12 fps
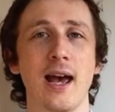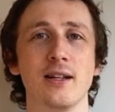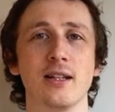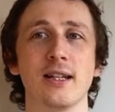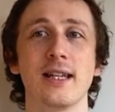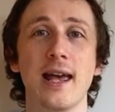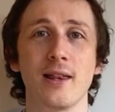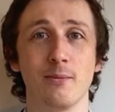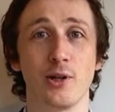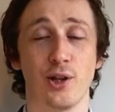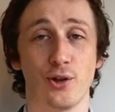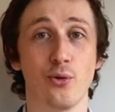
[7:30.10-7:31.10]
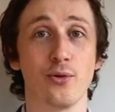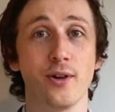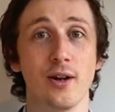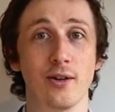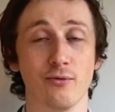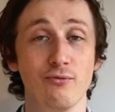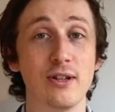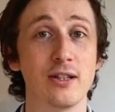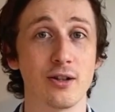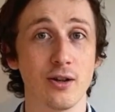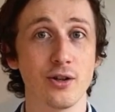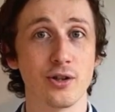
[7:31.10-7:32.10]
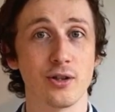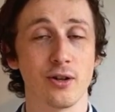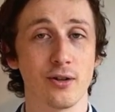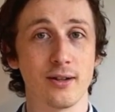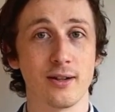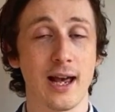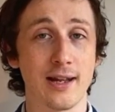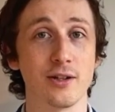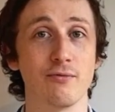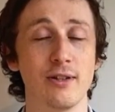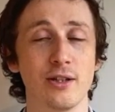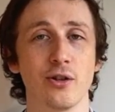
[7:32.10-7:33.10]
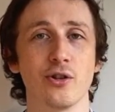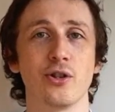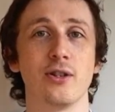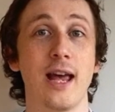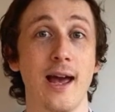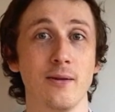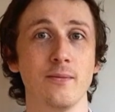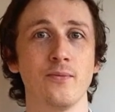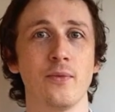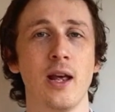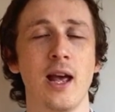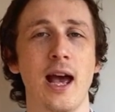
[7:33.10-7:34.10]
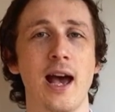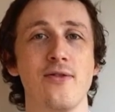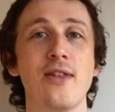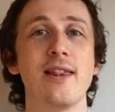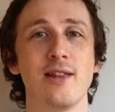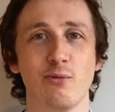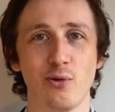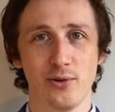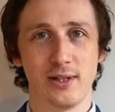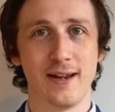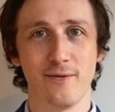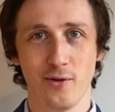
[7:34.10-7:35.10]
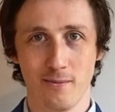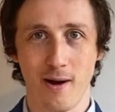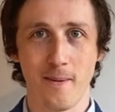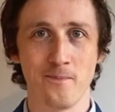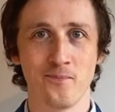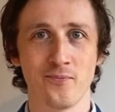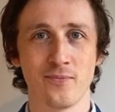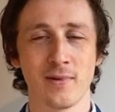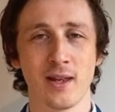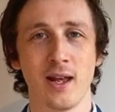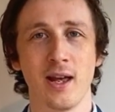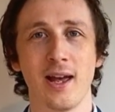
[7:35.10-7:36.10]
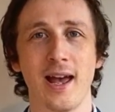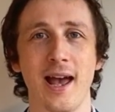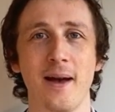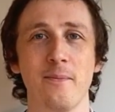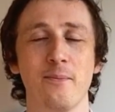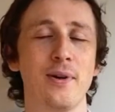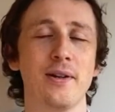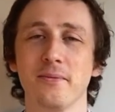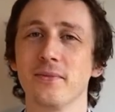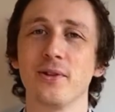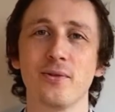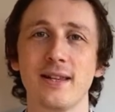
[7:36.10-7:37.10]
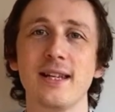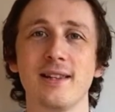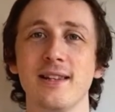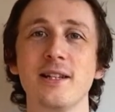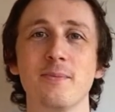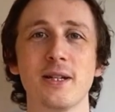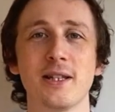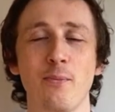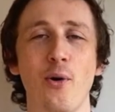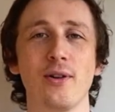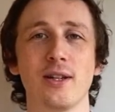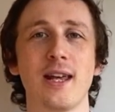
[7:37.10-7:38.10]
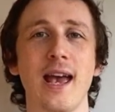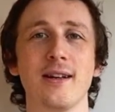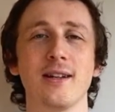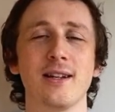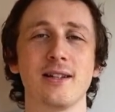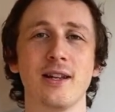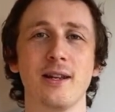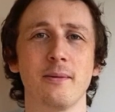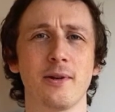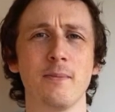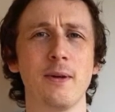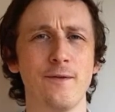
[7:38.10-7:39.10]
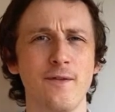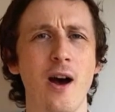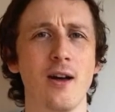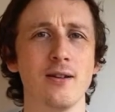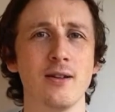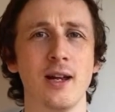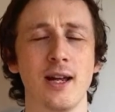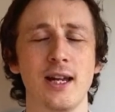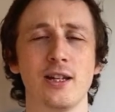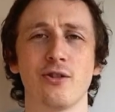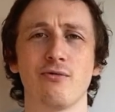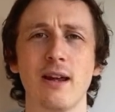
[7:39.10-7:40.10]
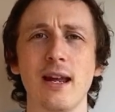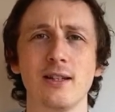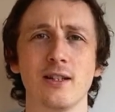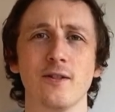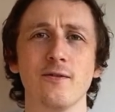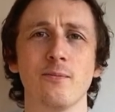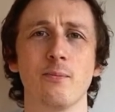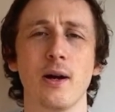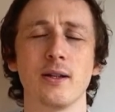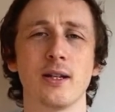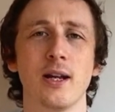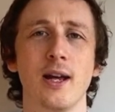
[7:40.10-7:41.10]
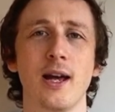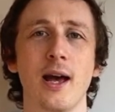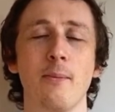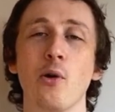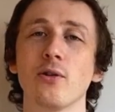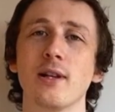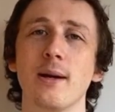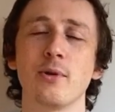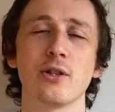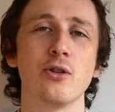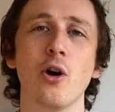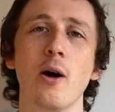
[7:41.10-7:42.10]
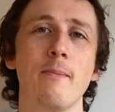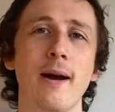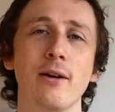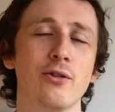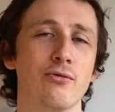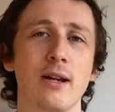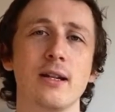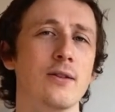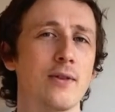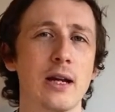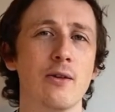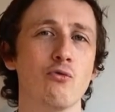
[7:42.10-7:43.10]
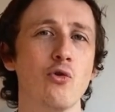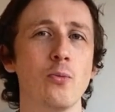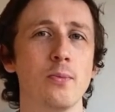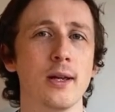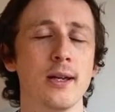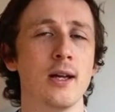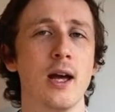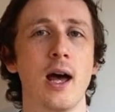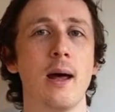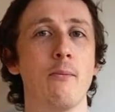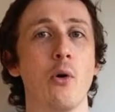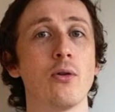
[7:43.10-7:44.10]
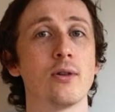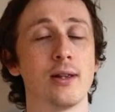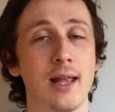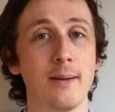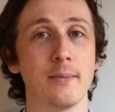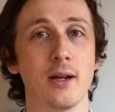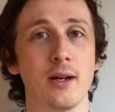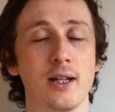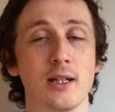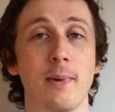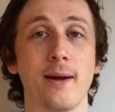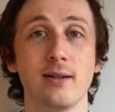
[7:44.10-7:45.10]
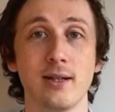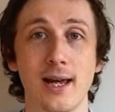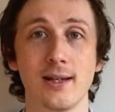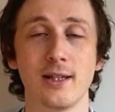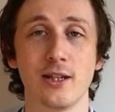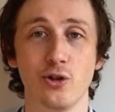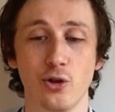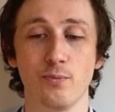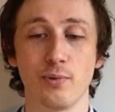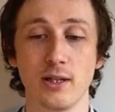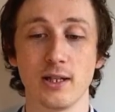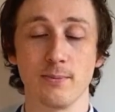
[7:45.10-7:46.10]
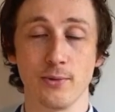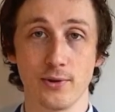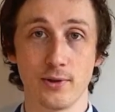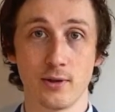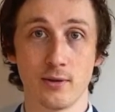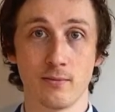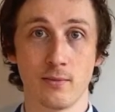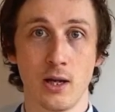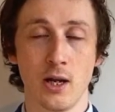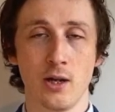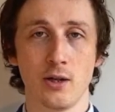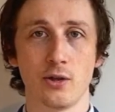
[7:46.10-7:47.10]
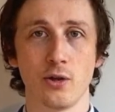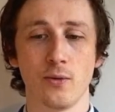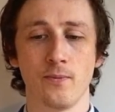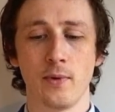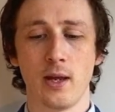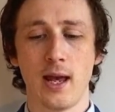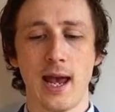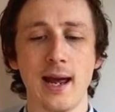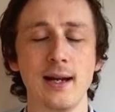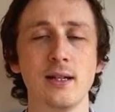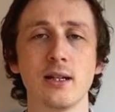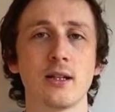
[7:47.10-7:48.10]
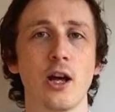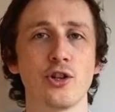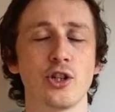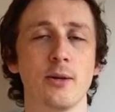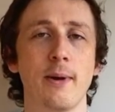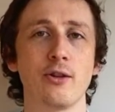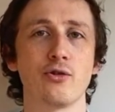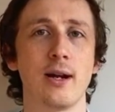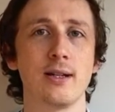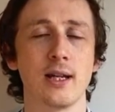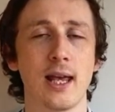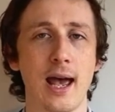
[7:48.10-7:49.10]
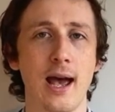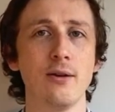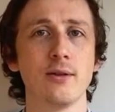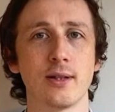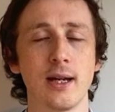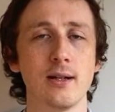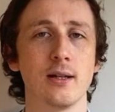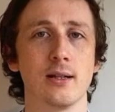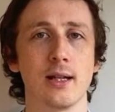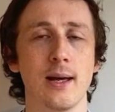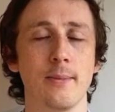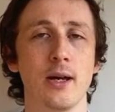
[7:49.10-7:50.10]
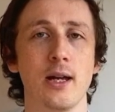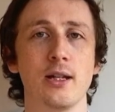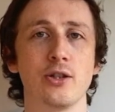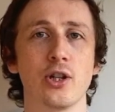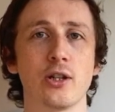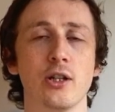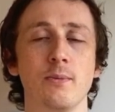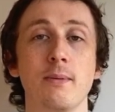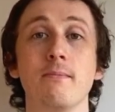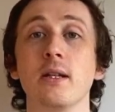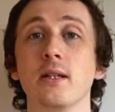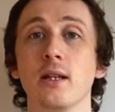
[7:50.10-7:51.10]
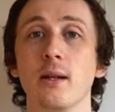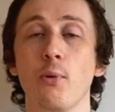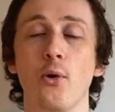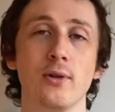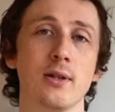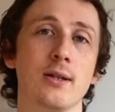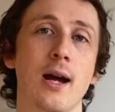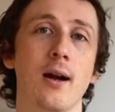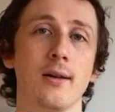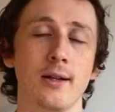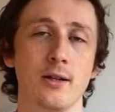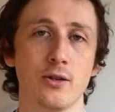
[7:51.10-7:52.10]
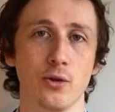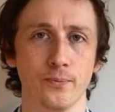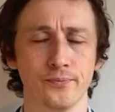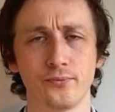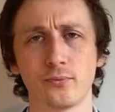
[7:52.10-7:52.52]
to get them to throw their cancer research down, and then they would go save their mum. But these miss the point again, and it can be fun, it's creative, but a moral dilemma is not about creative kind of role play. A moral dilemma is about testing 2 principles. So any discussion about trying to get outside of the dilemma is just to be missing the point entirely. So